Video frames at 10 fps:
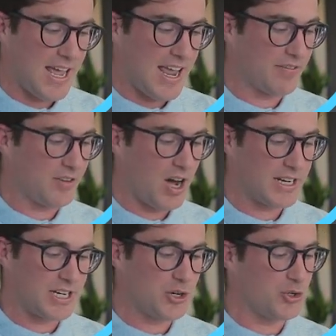If not,
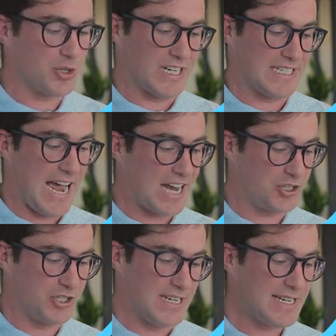here you can
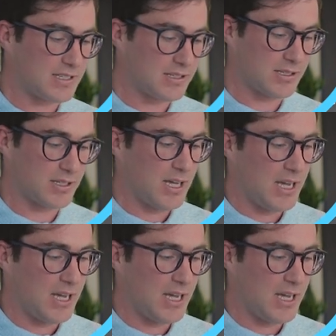attach disks.